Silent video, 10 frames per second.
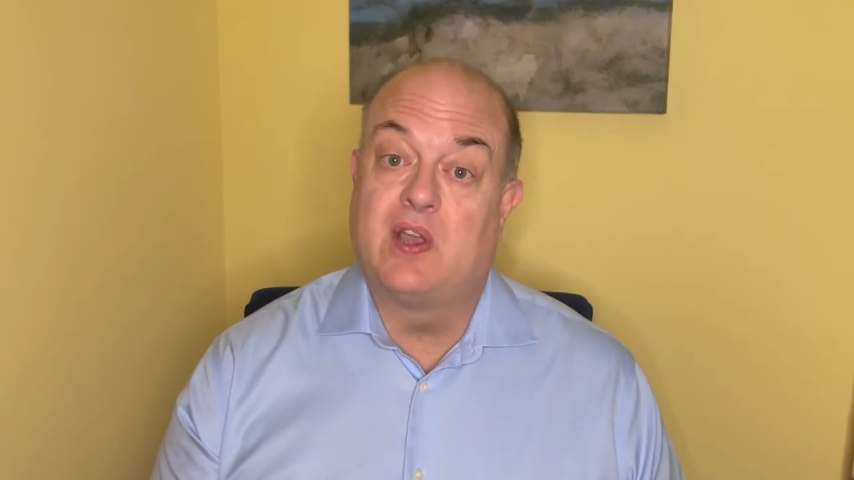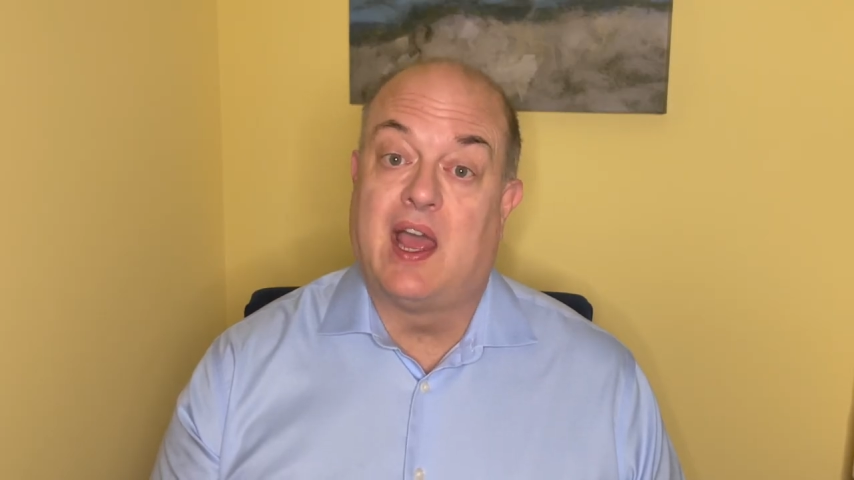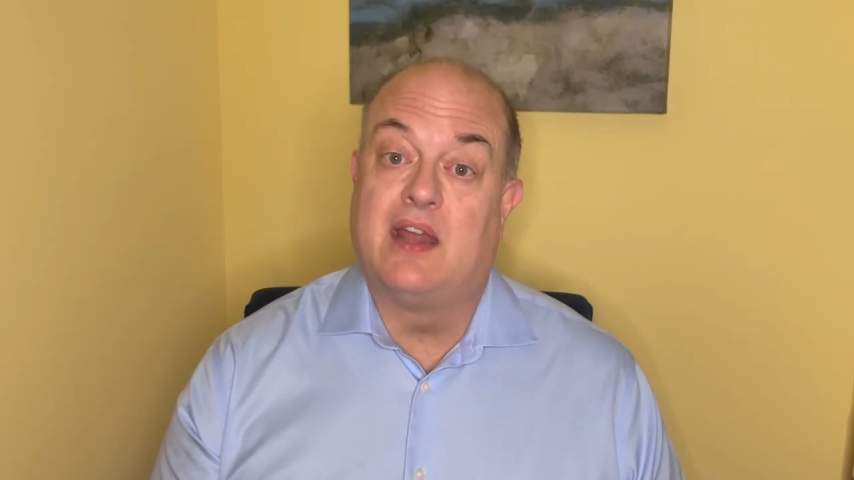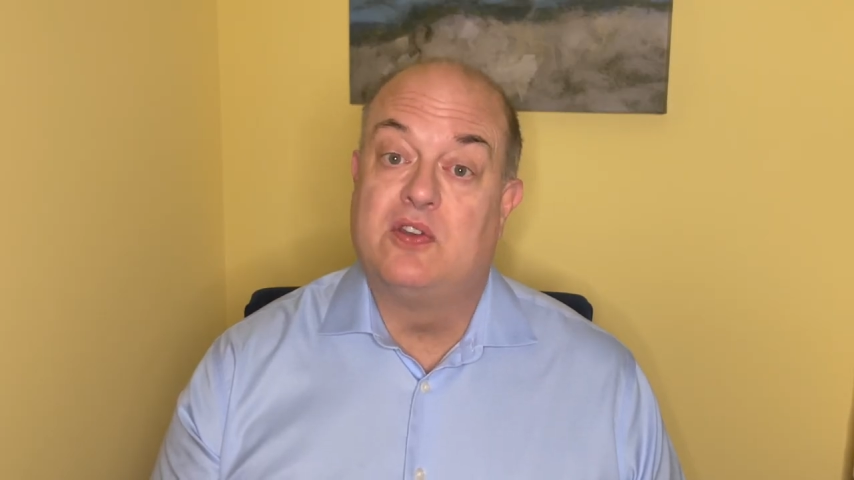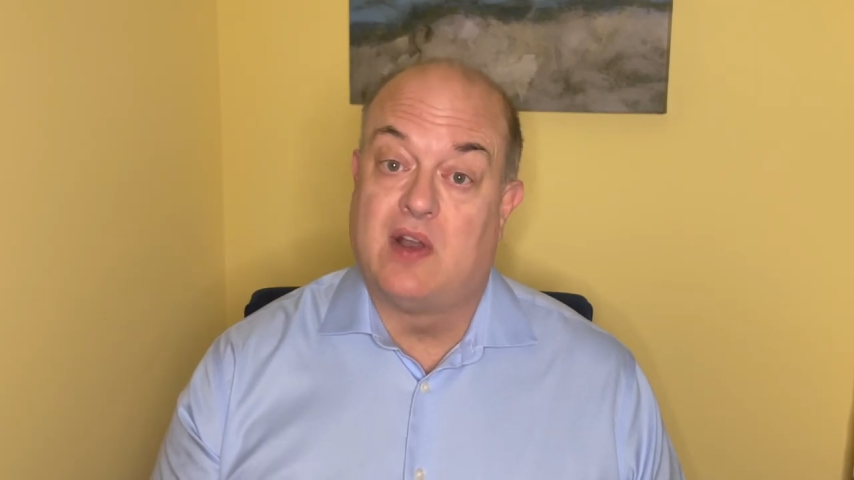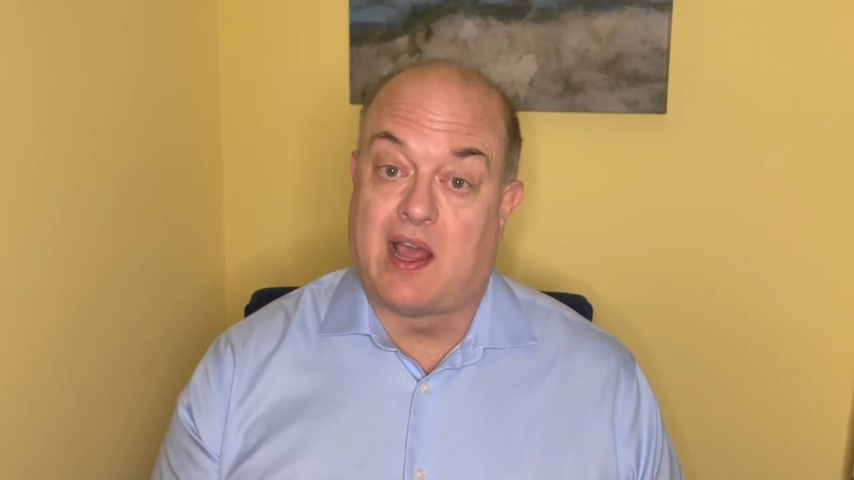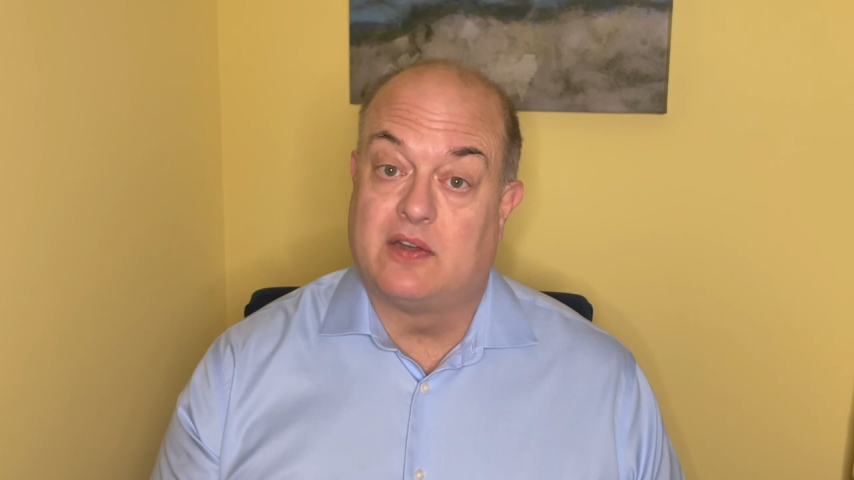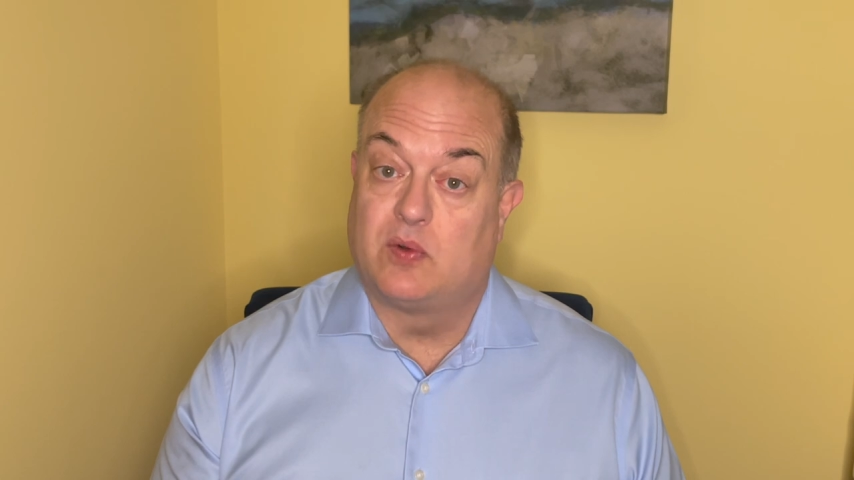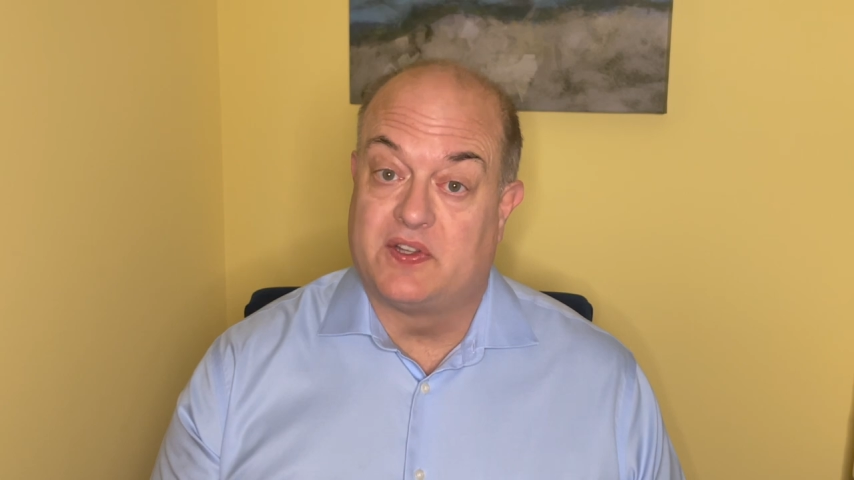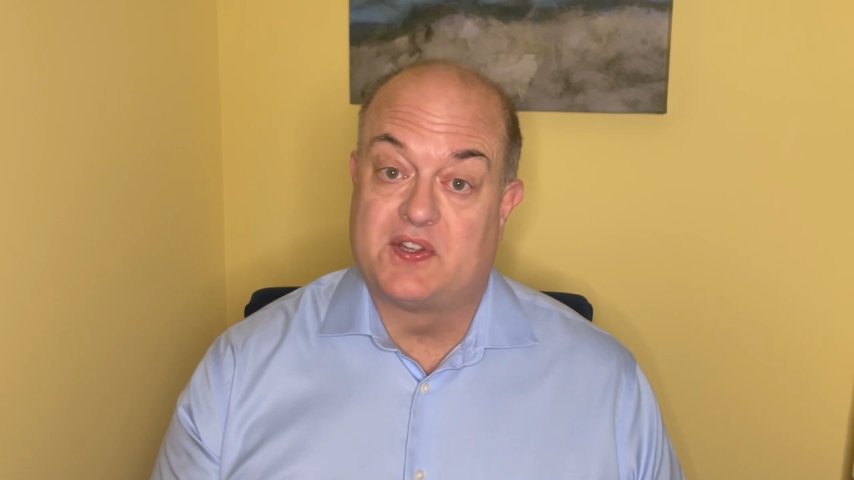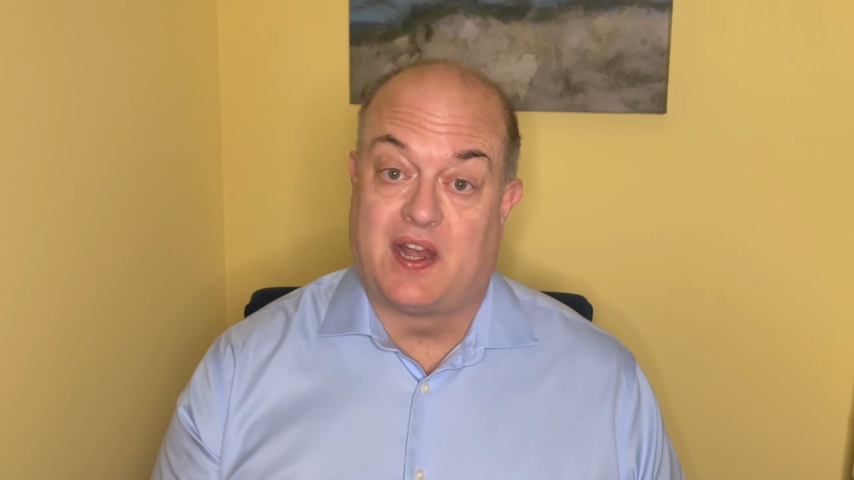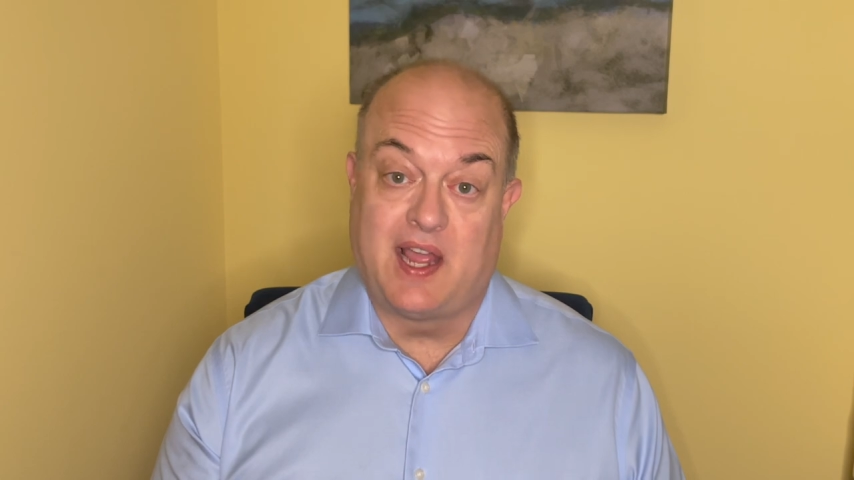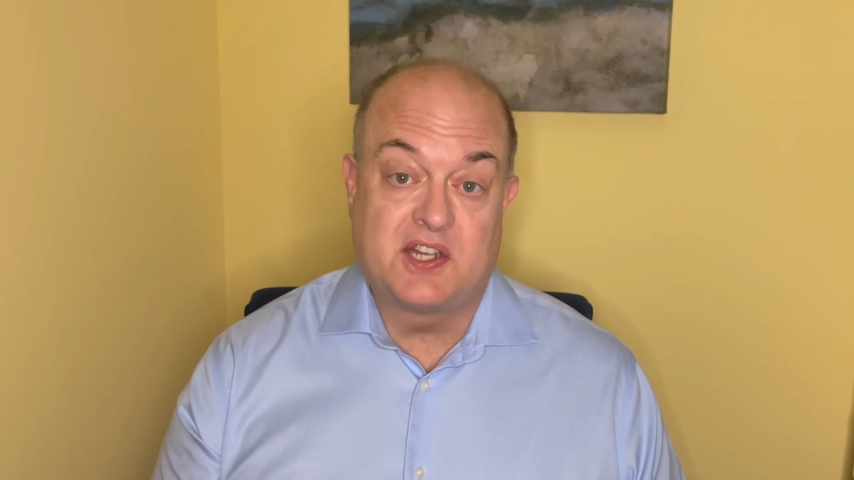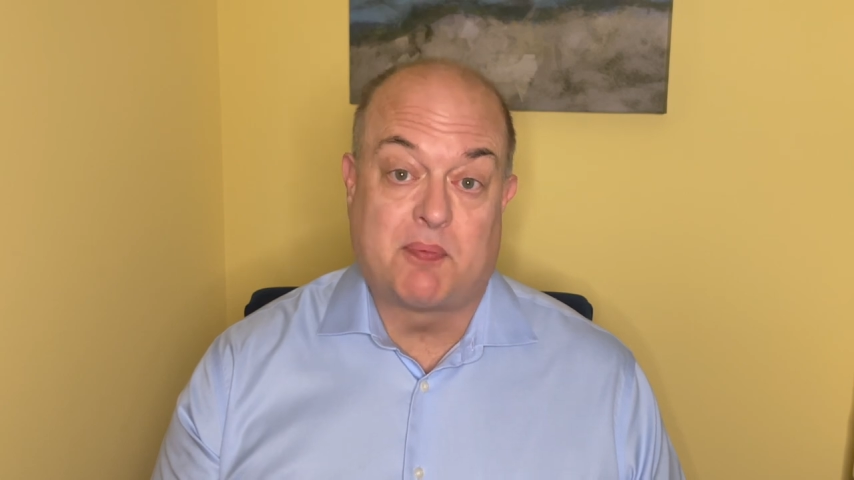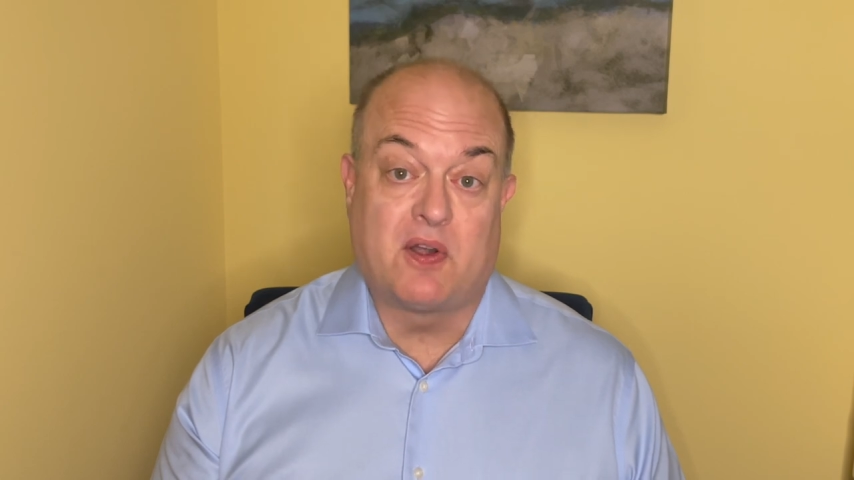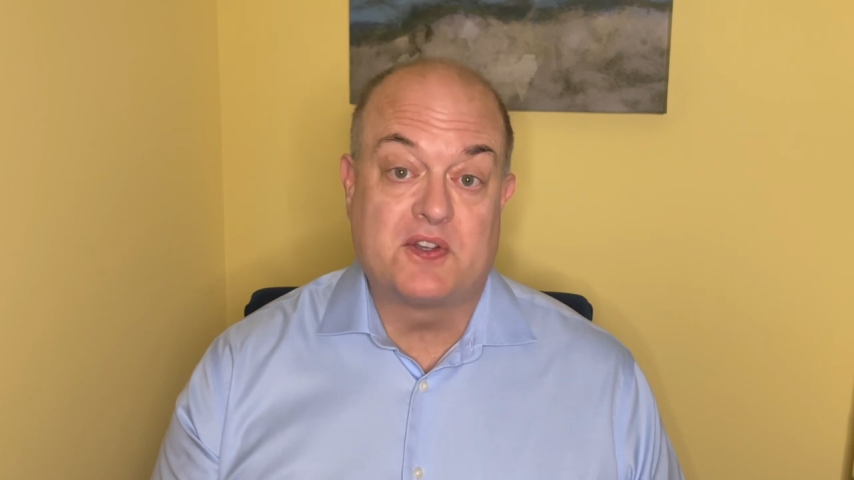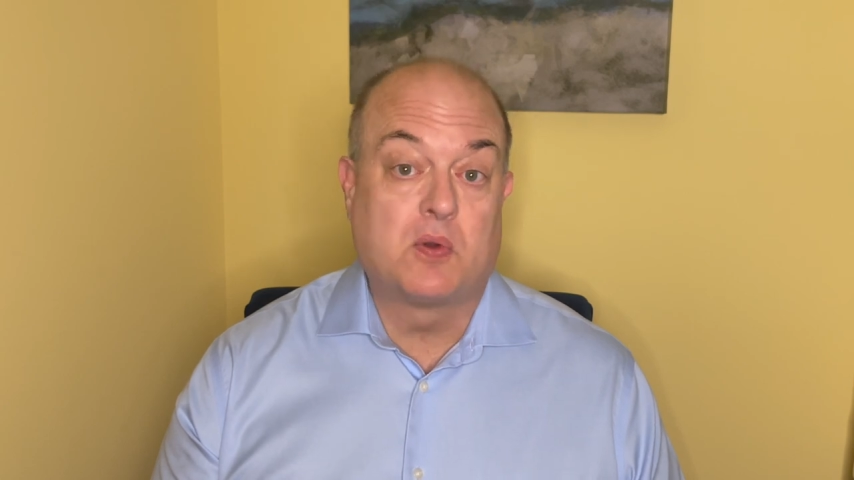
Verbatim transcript: and United Real Estate Experts,